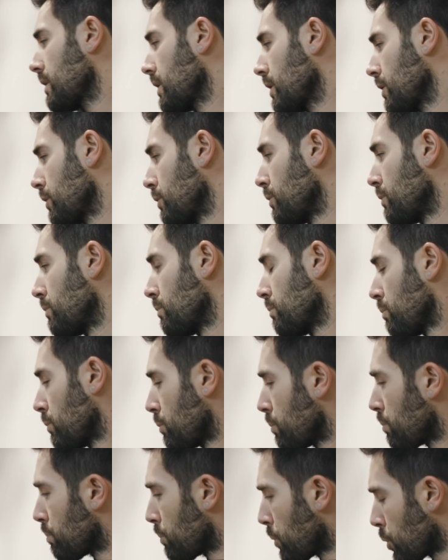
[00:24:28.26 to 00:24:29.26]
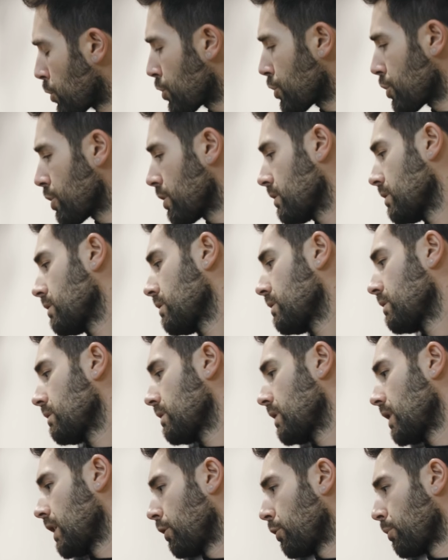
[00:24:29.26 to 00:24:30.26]
can push
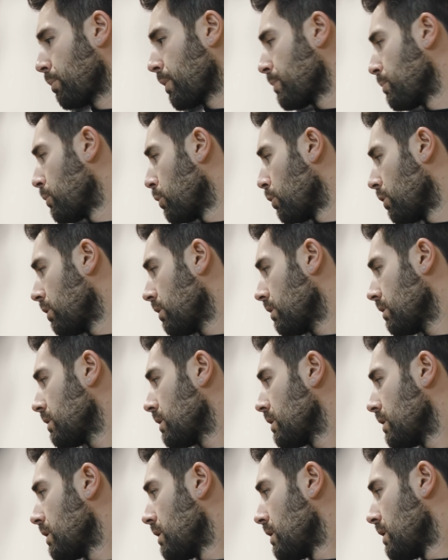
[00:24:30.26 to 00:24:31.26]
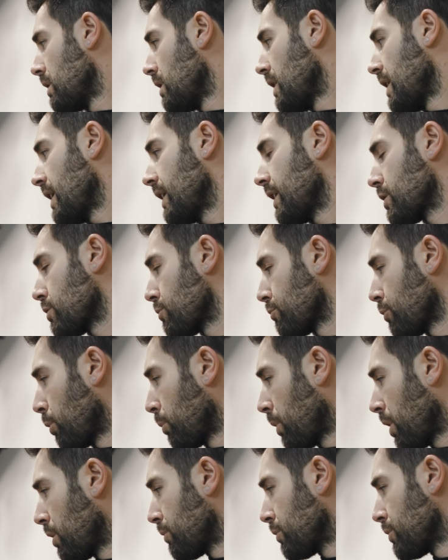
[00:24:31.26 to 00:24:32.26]
a little bit more and doesn't
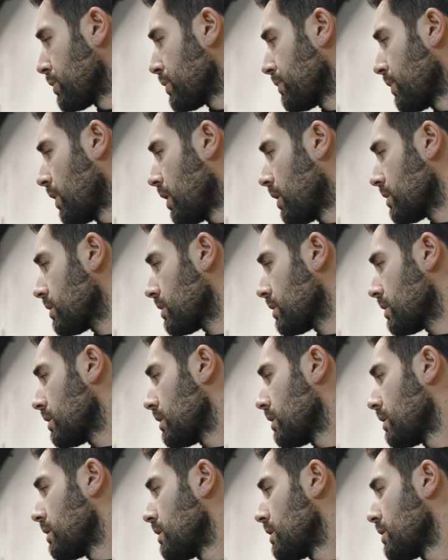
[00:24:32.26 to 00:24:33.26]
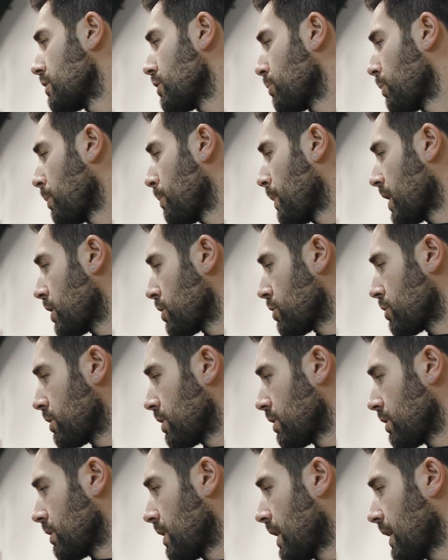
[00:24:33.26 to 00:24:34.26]
roll over as fast. So we managed
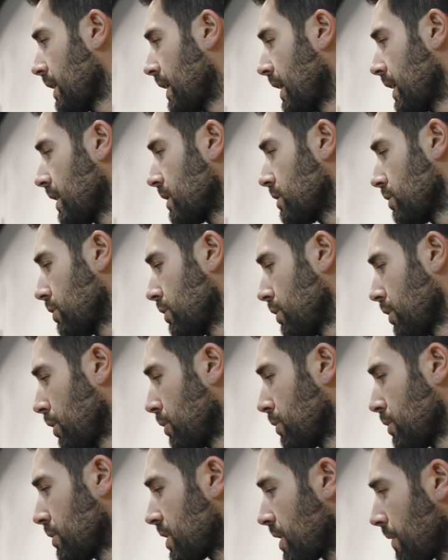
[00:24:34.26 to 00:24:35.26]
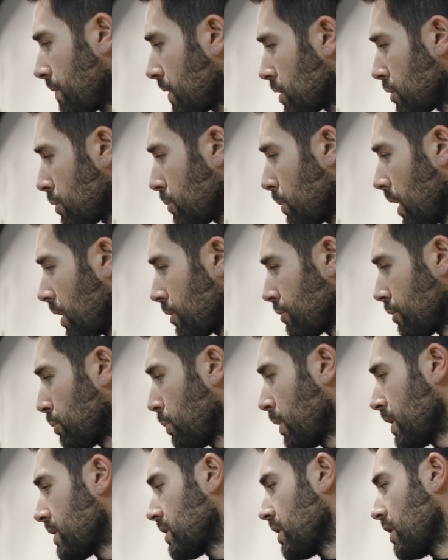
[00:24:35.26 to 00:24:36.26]
to get it to go to 7,200,
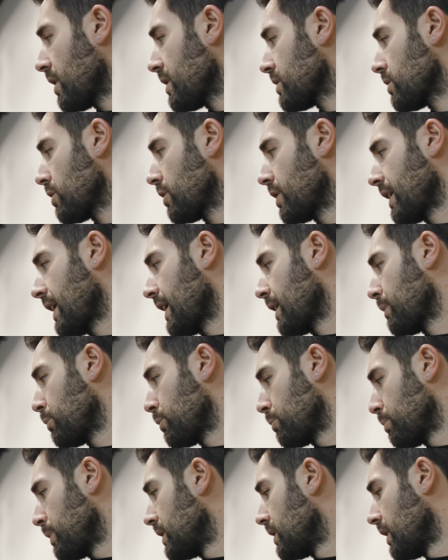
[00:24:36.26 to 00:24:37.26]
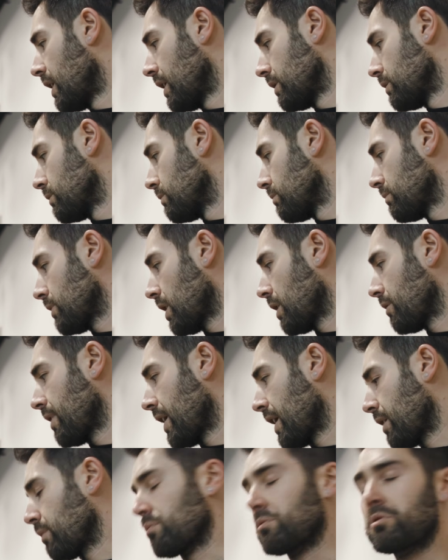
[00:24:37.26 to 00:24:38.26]
whereas the IS38 would be done
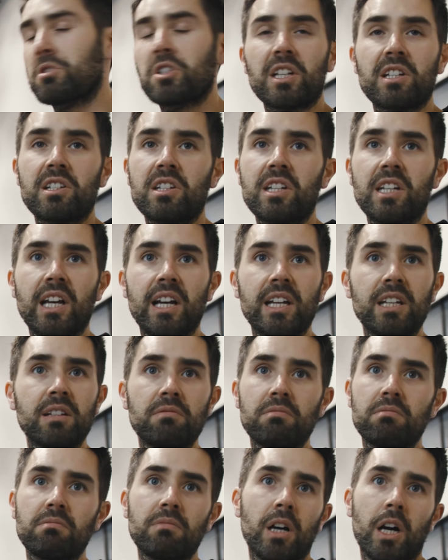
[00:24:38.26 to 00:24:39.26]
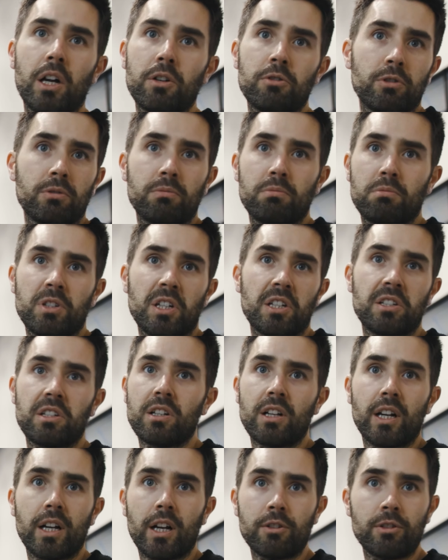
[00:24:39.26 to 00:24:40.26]
around 6,800,
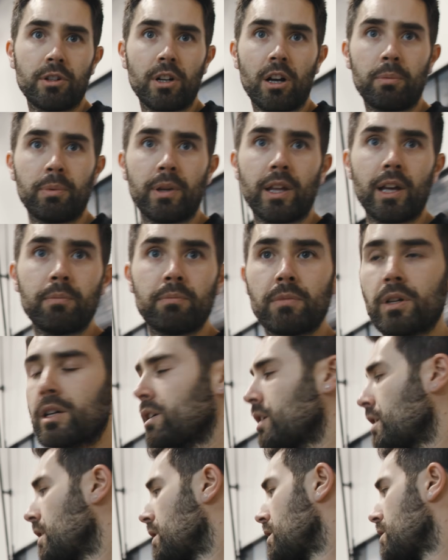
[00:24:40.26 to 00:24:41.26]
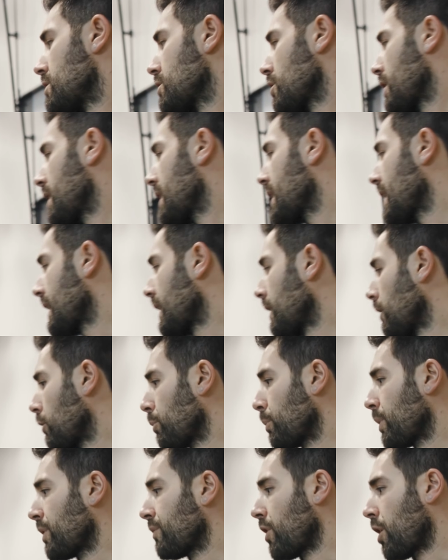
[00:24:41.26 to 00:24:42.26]
6,900 RPM. So he gained a
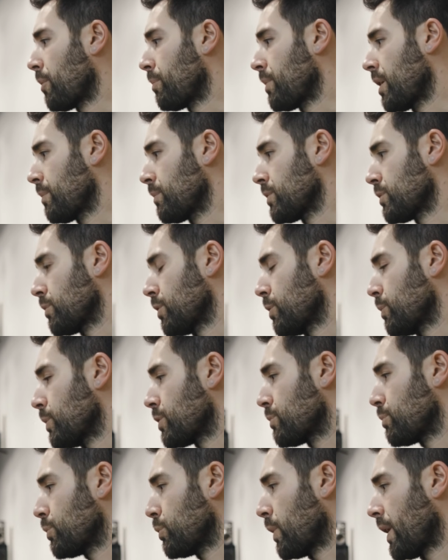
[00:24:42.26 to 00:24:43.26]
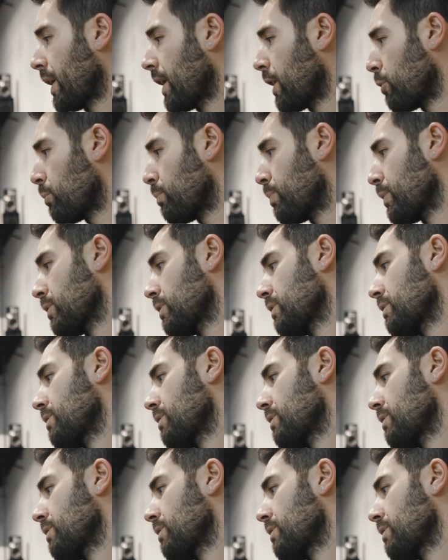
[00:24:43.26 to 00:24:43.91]
little bit of RPM as well, which will help